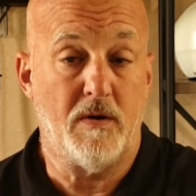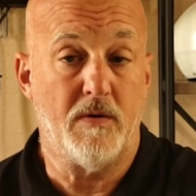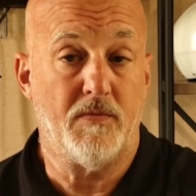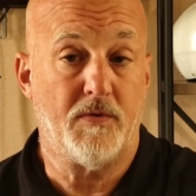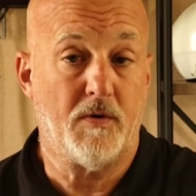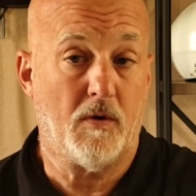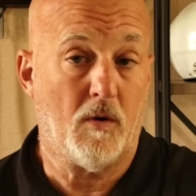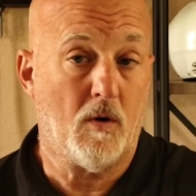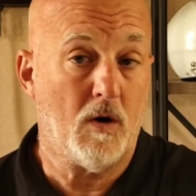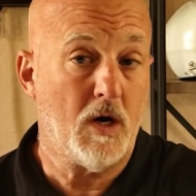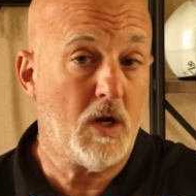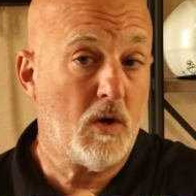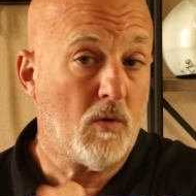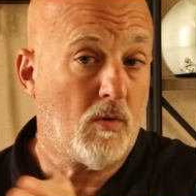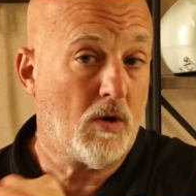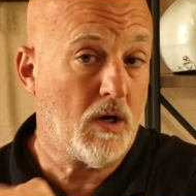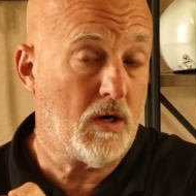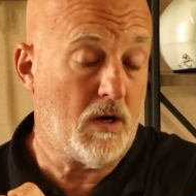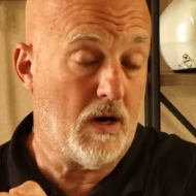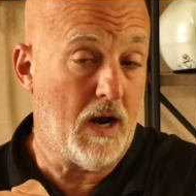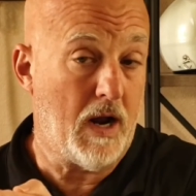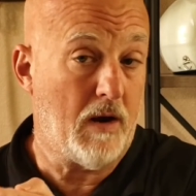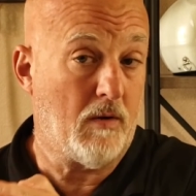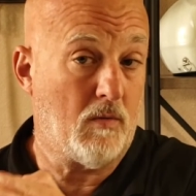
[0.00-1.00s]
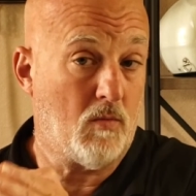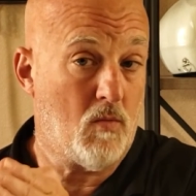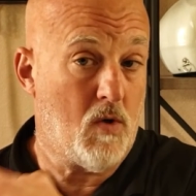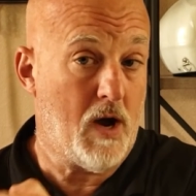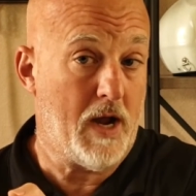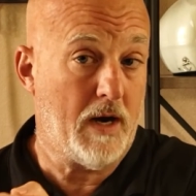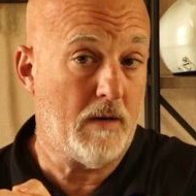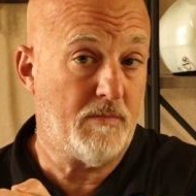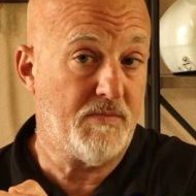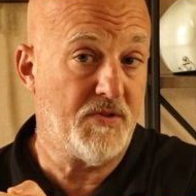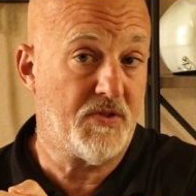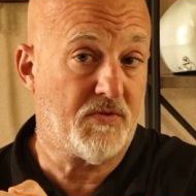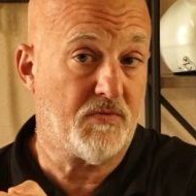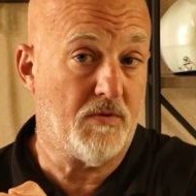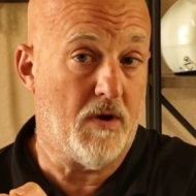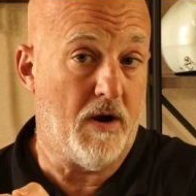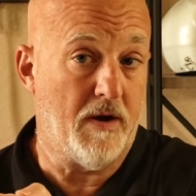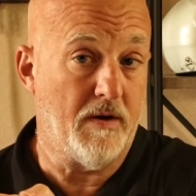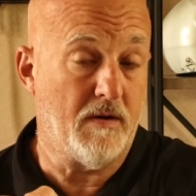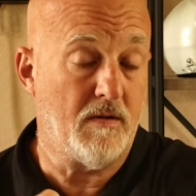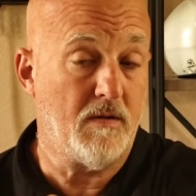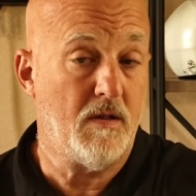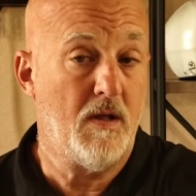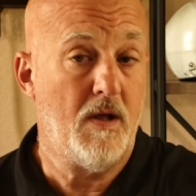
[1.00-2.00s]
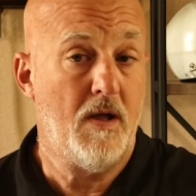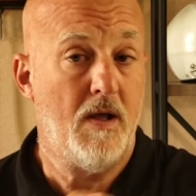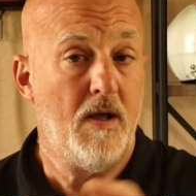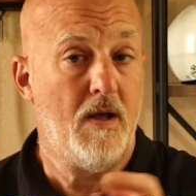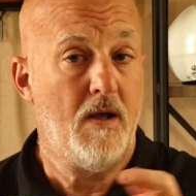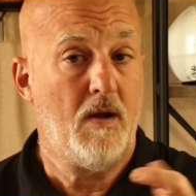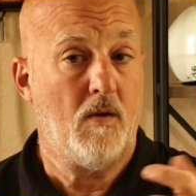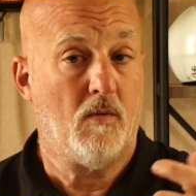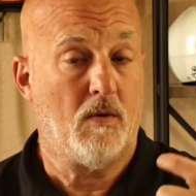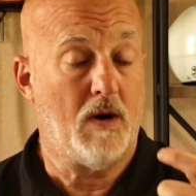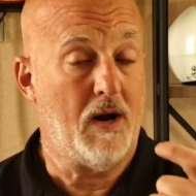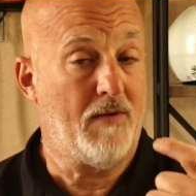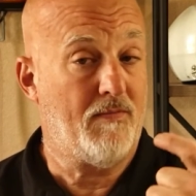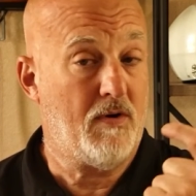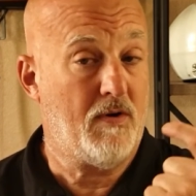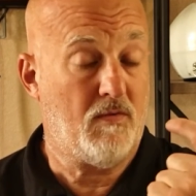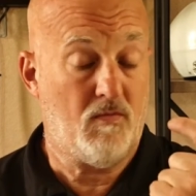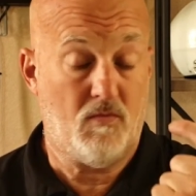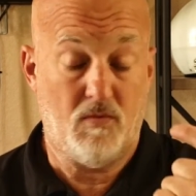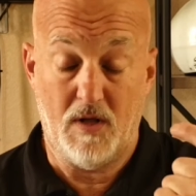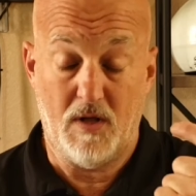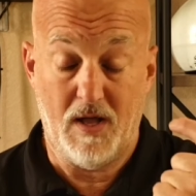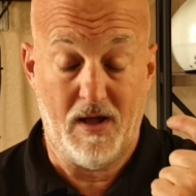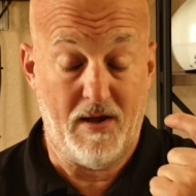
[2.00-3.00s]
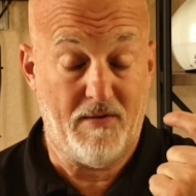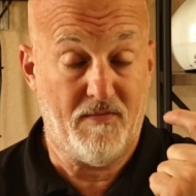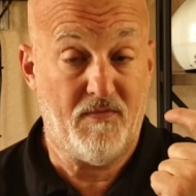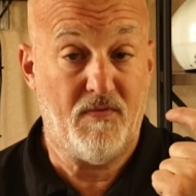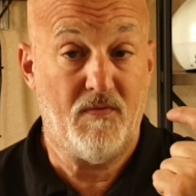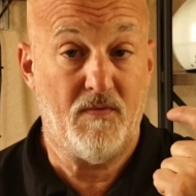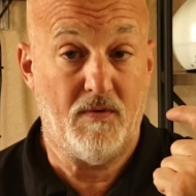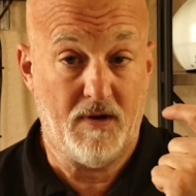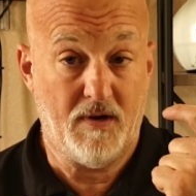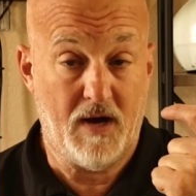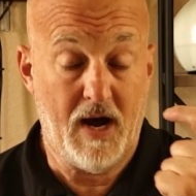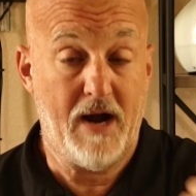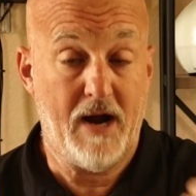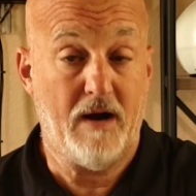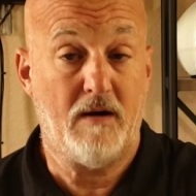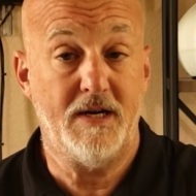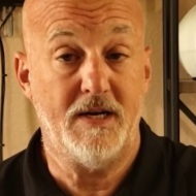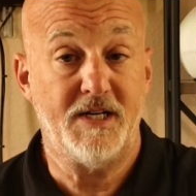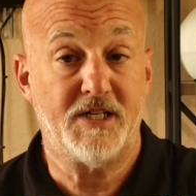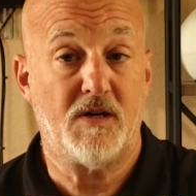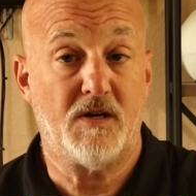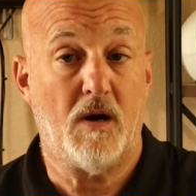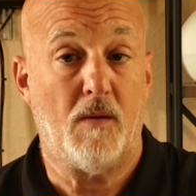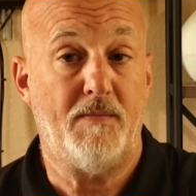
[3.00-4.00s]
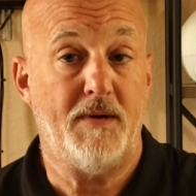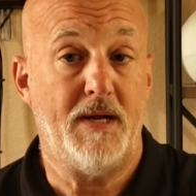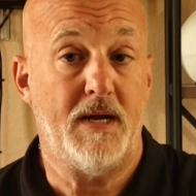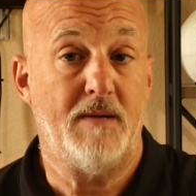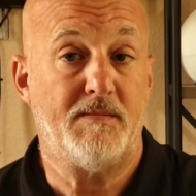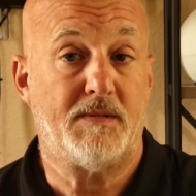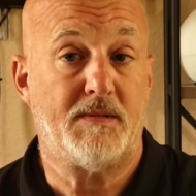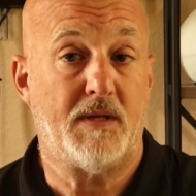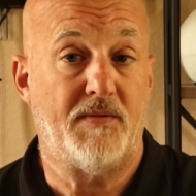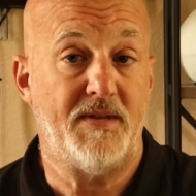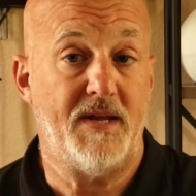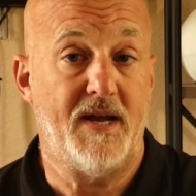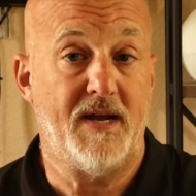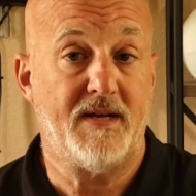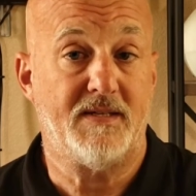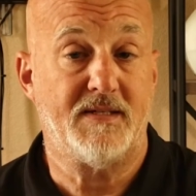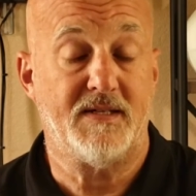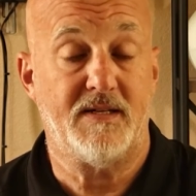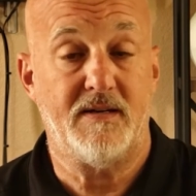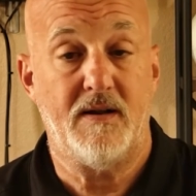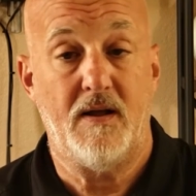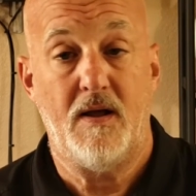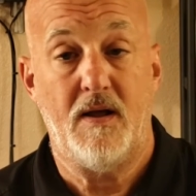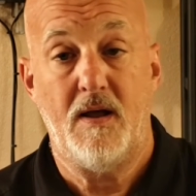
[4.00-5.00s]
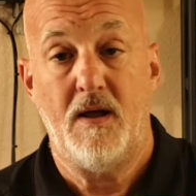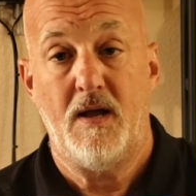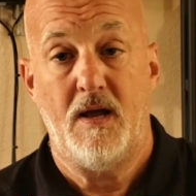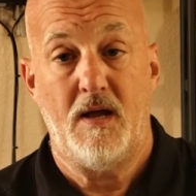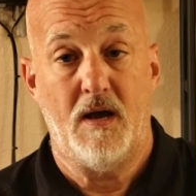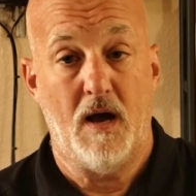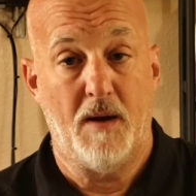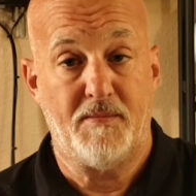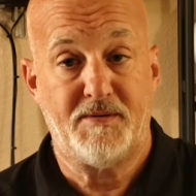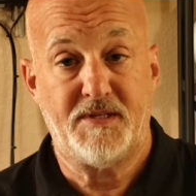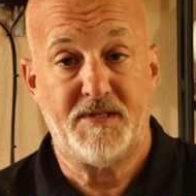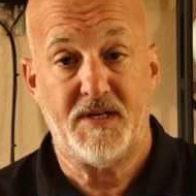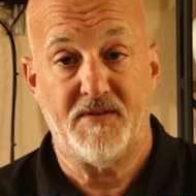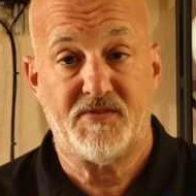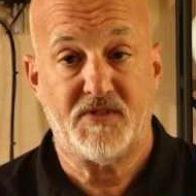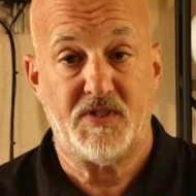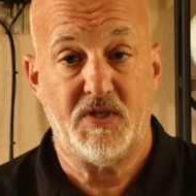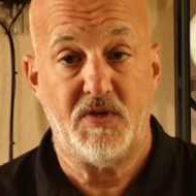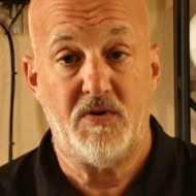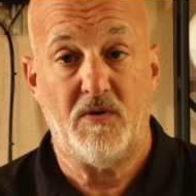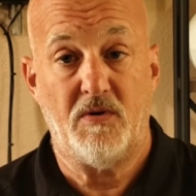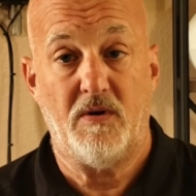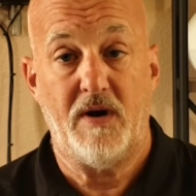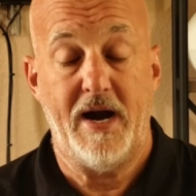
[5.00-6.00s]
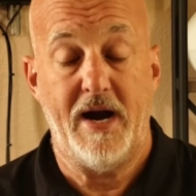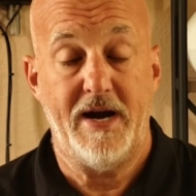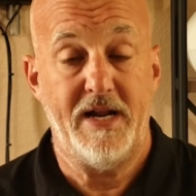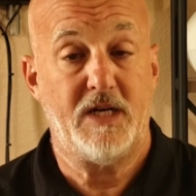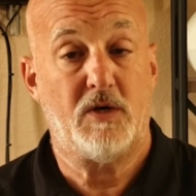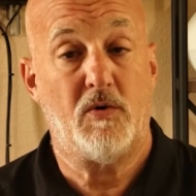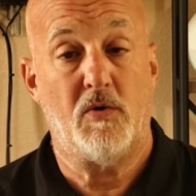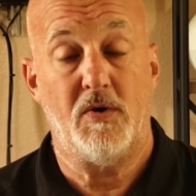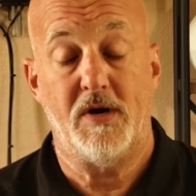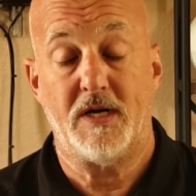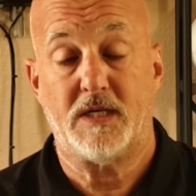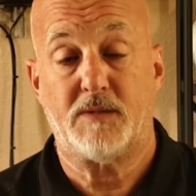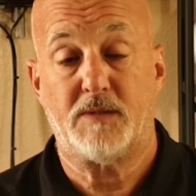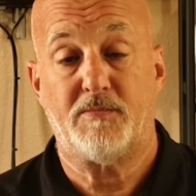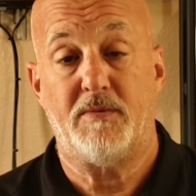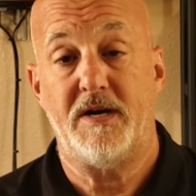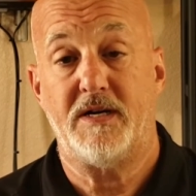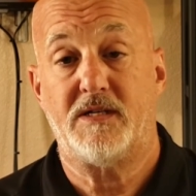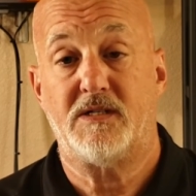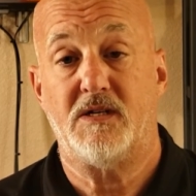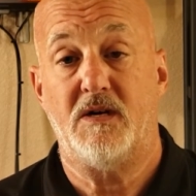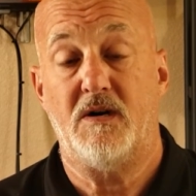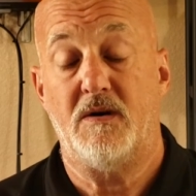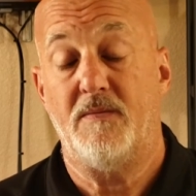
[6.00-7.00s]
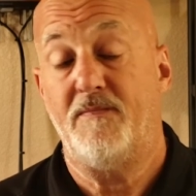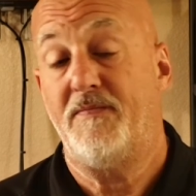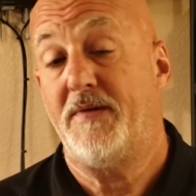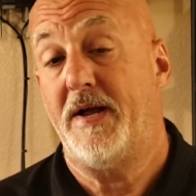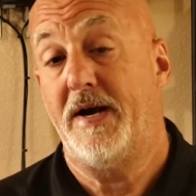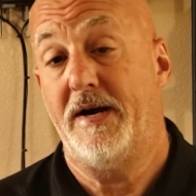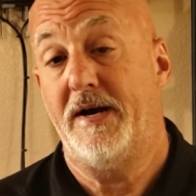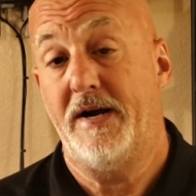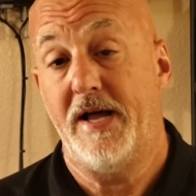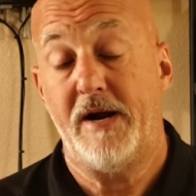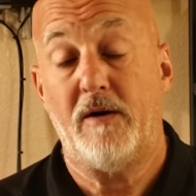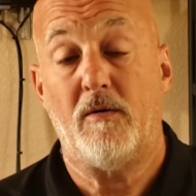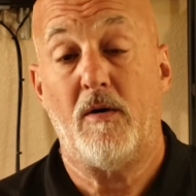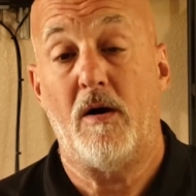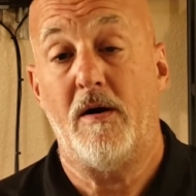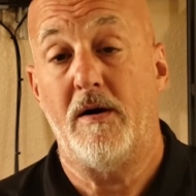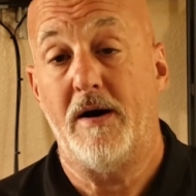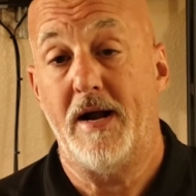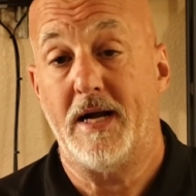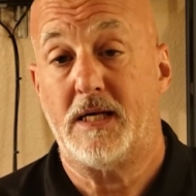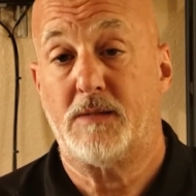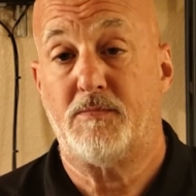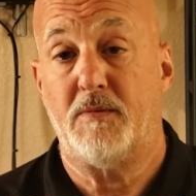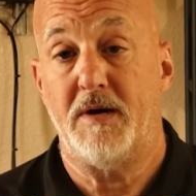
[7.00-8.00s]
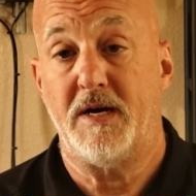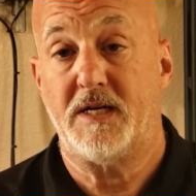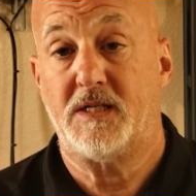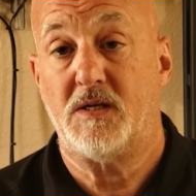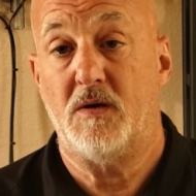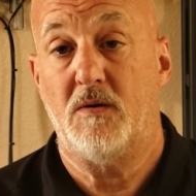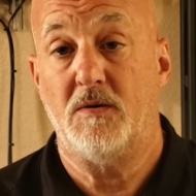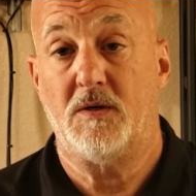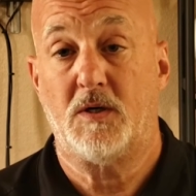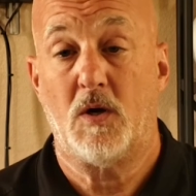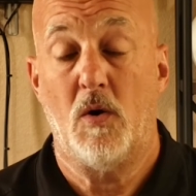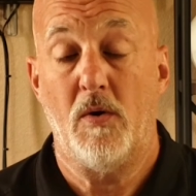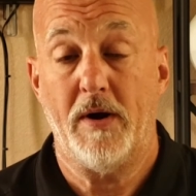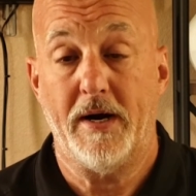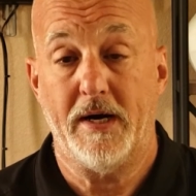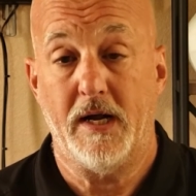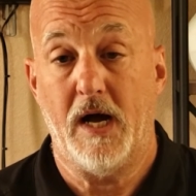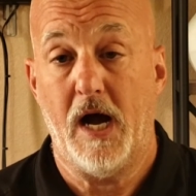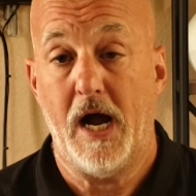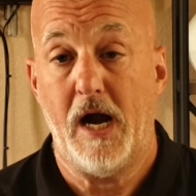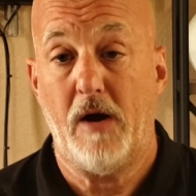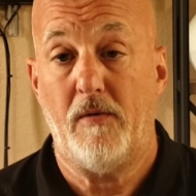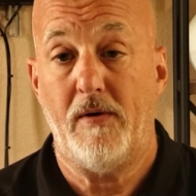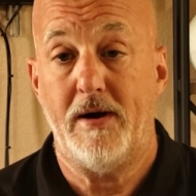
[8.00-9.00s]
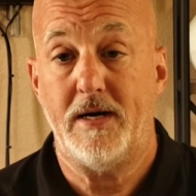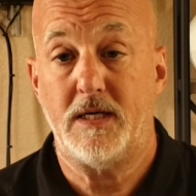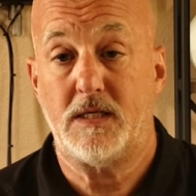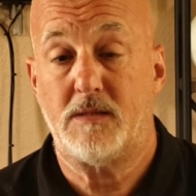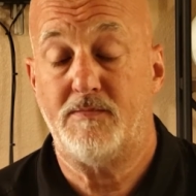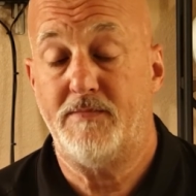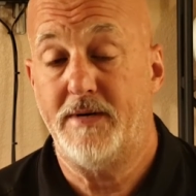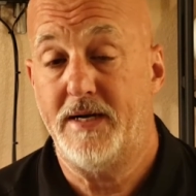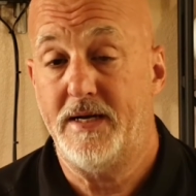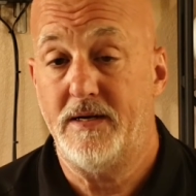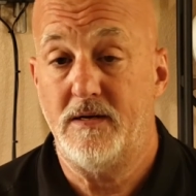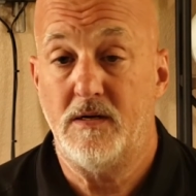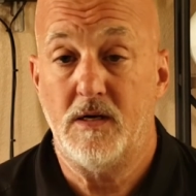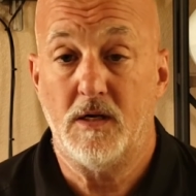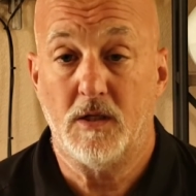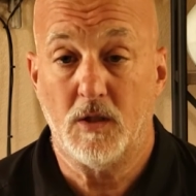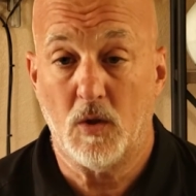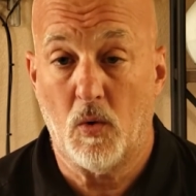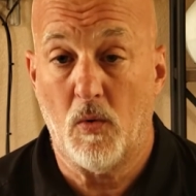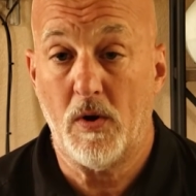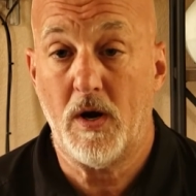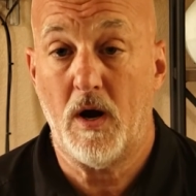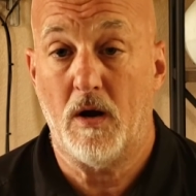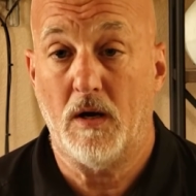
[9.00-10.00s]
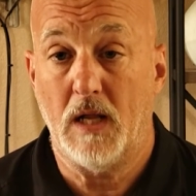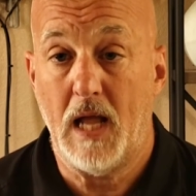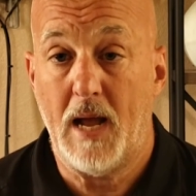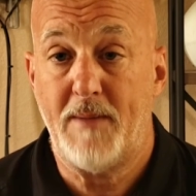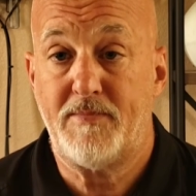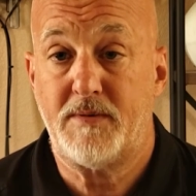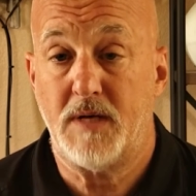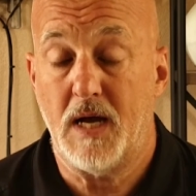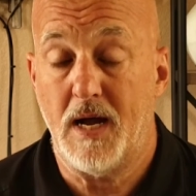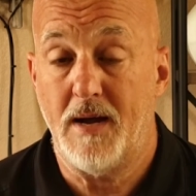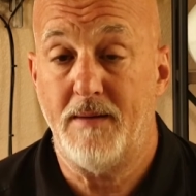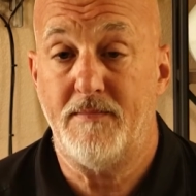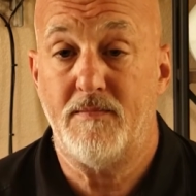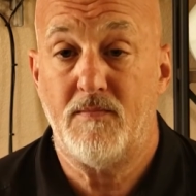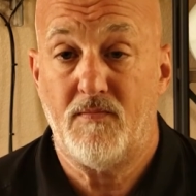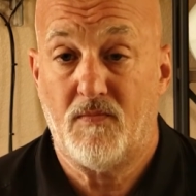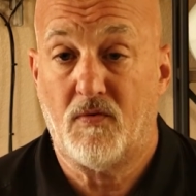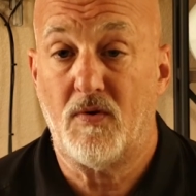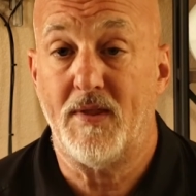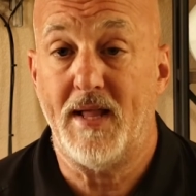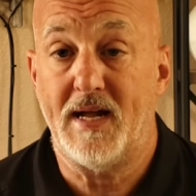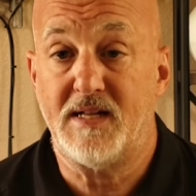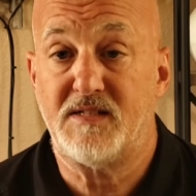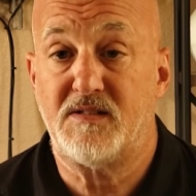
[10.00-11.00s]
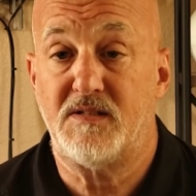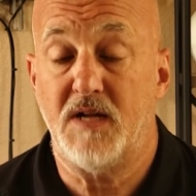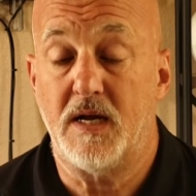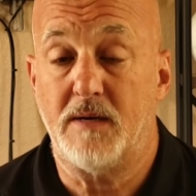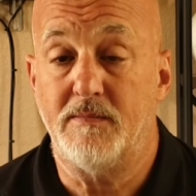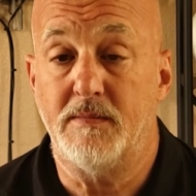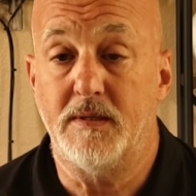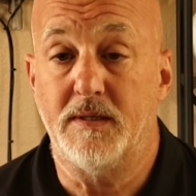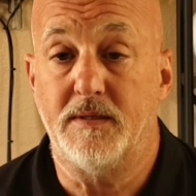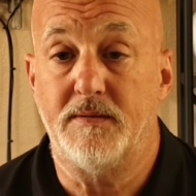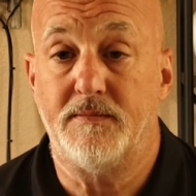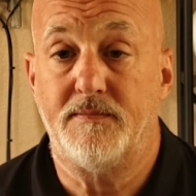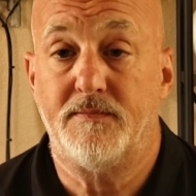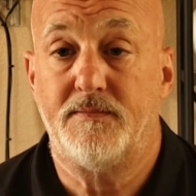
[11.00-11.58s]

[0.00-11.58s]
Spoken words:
The earlier we're at wide open throttle, we'll have higher engine RPMs at the exit, upshift sooner heading to our next brake zone, and enter our next brake zone going at a higher rate of speed, lowering our lap time for that segment.